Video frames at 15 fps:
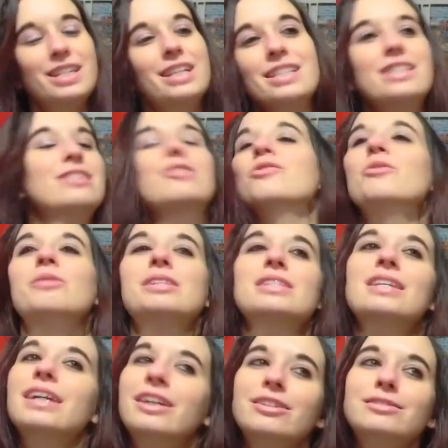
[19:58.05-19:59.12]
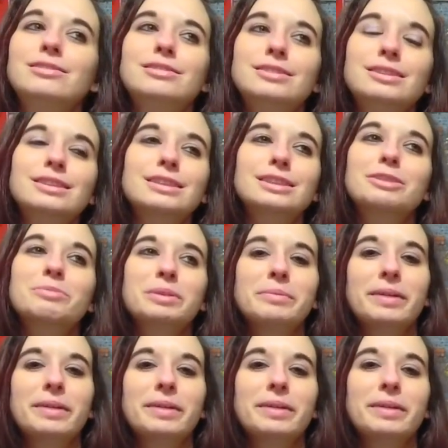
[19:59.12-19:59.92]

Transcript: And so it's like, oh, this could be